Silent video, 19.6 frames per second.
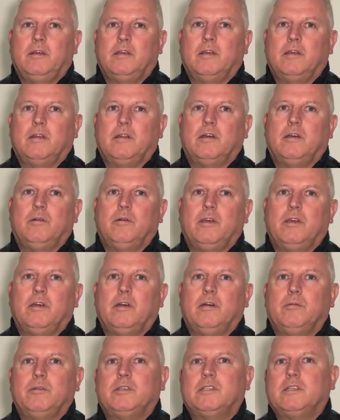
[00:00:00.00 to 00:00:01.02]
you know, I
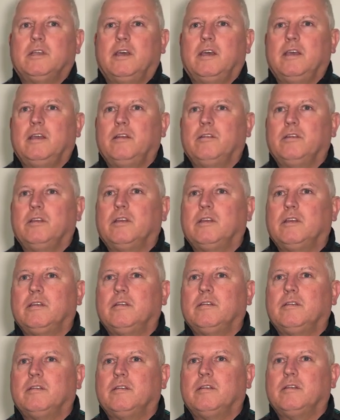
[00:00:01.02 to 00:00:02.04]
always say, like,
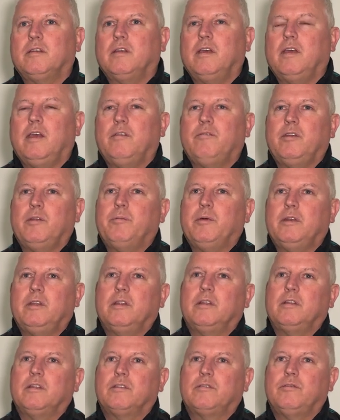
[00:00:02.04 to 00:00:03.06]
everybody
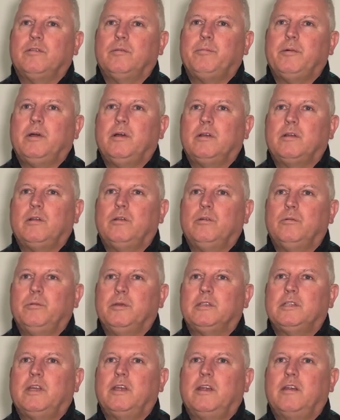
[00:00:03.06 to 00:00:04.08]
at this football club
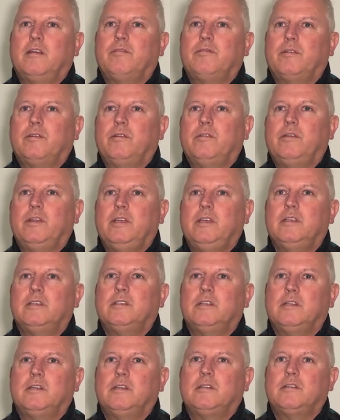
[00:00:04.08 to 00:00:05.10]
is here for a
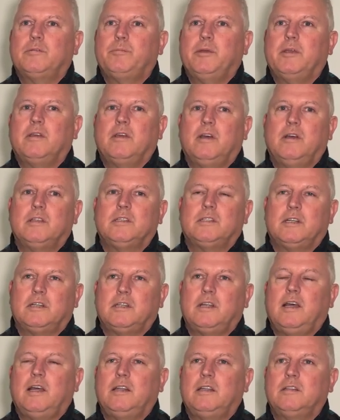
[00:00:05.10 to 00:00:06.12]
reason, and it's because they're
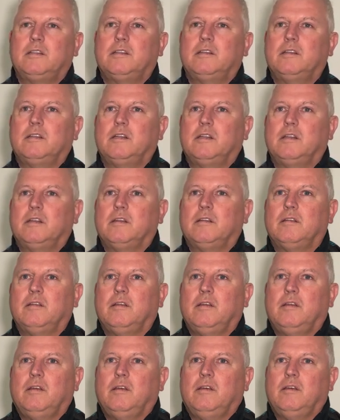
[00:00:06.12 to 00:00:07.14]
talented and
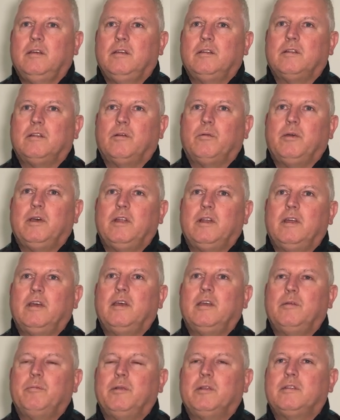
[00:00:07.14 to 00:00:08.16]
they're well
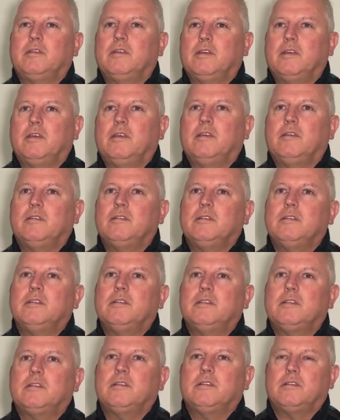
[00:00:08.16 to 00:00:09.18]
able to
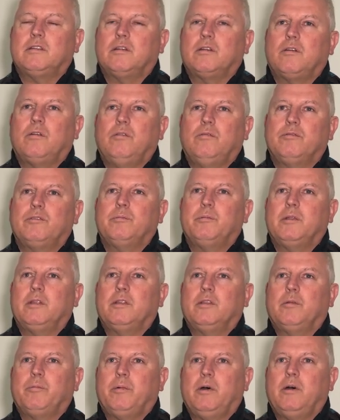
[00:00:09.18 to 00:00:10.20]
they're comfortable
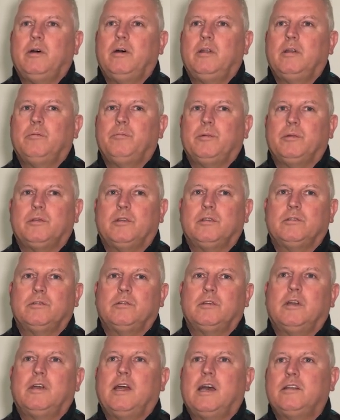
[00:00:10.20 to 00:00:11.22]
on the ball. But there's
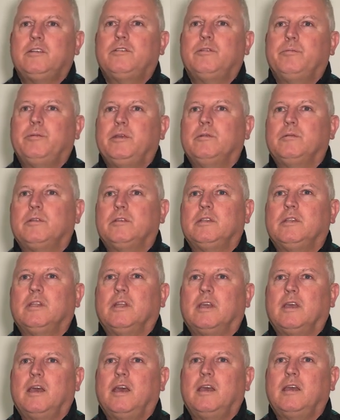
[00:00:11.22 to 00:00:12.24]
other attributes in the
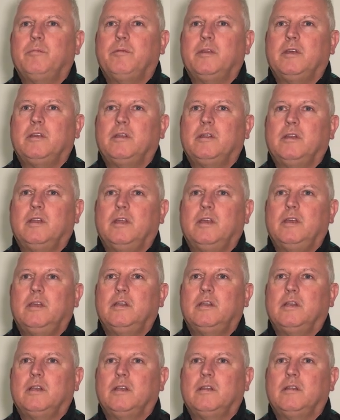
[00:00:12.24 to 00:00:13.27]
game that you need,
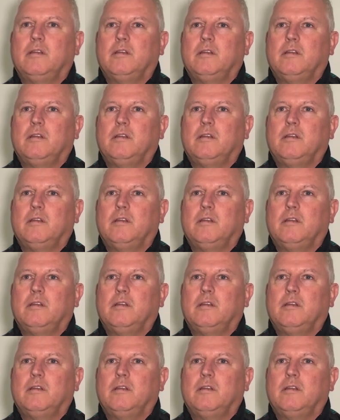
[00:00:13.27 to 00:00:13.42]
and